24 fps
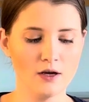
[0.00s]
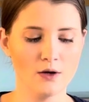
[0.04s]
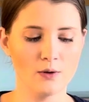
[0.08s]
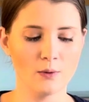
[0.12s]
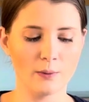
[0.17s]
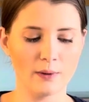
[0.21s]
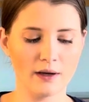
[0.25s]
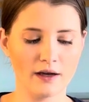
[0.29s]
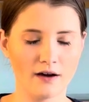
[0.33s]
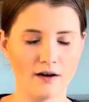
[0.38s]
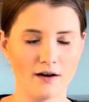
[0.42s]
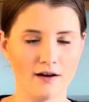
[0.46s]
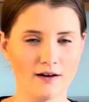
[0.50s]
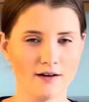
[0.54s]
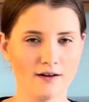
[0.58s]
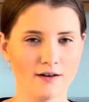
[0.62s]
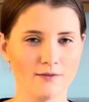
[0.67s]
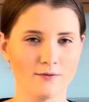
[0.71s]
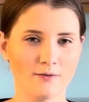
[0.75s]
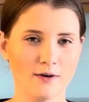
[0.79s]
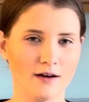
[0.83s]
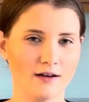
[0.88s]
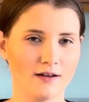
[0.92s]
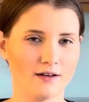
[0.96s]
We are
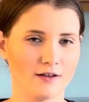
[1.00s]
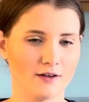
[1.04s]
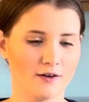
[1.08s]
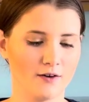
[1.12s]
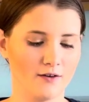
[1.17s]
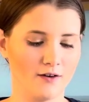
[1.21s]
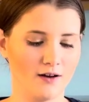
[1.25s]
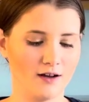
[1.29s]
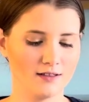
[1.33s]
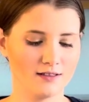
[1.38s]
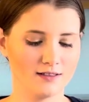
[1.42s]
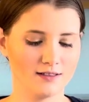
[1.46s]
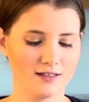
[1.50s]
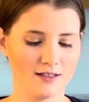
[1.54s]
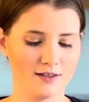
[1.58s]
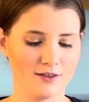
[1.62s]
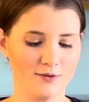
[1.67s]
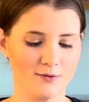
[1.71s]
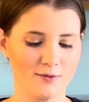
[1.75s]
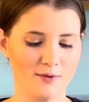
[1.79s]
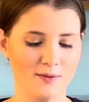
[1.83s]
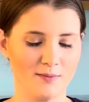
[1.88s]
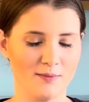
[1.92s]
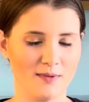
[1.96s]
running across the
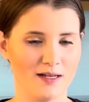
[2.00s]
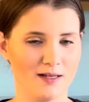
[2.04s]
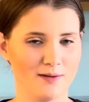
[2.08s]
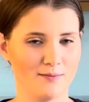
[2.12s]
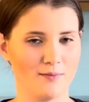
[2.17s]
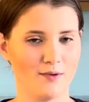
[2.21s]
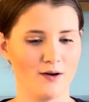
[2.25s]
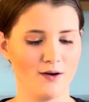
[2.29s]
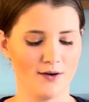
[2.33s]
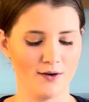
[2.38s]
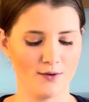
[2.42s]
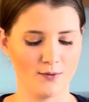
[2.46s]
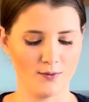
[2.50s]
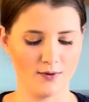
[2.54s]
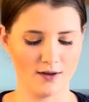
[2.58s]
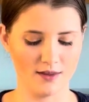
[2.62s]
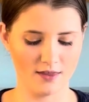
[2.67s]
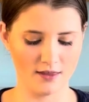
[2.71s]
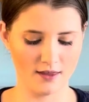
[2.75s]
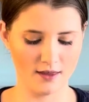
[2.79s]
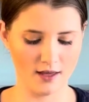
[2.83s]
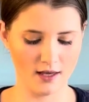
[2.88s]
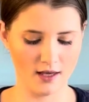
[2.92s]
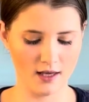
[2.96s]
3-minute mark
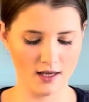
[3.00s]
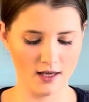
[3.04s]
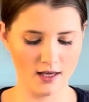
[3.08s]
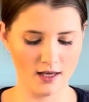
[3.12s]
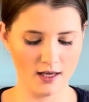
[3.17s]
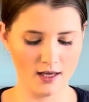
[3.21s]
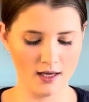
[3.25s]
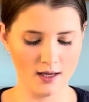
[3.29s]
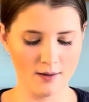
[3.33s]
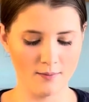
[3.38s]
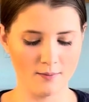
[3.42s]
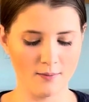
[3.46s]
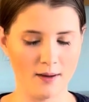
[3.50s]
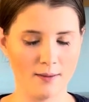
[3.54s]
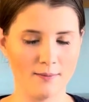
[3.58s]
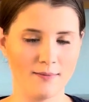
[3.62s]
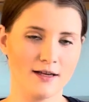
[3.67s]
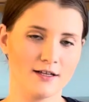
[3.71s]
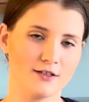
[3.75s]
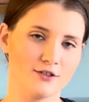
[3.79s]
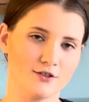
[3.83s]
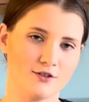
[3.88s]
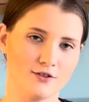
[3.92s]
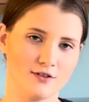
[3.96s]
with my
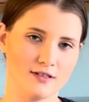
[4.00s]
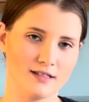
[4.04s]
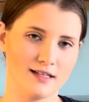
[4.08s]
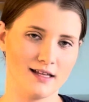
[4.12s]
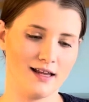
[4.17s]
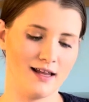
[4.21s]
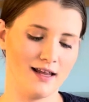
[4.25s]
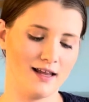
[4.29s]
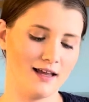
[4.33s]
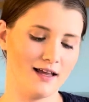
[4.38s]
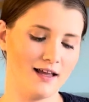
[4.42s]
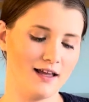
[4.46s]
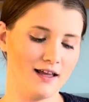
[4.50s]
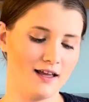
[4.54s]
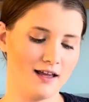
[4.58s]
mixture sitting.